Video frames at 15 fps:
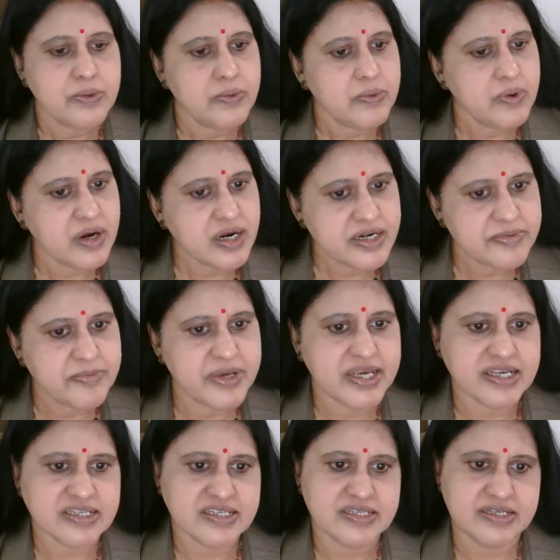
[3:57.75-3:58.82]
What
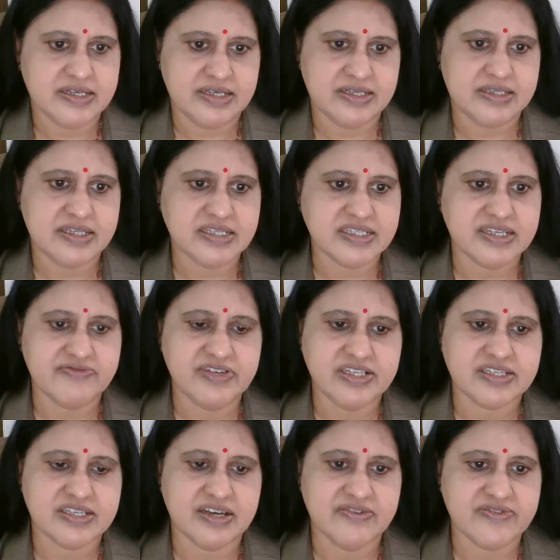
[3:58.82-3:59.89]
makes the civil
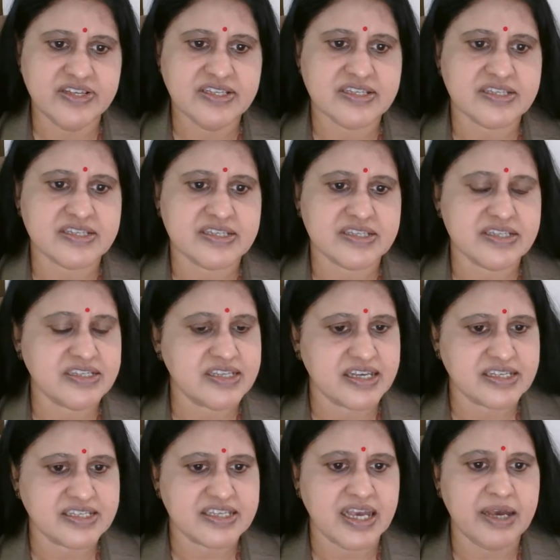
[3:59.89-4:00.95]
services
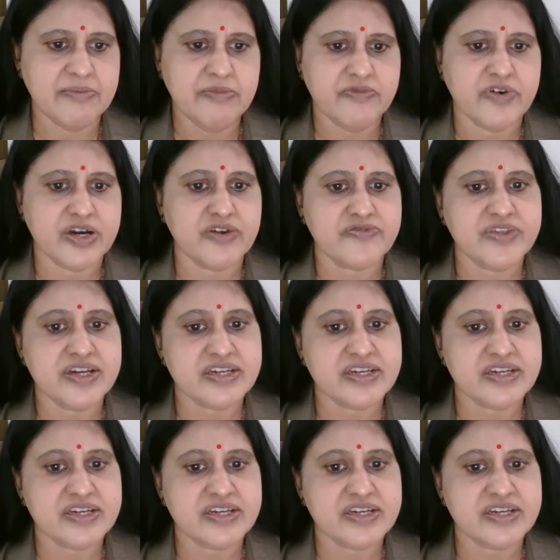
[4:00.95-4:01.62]
exam one of the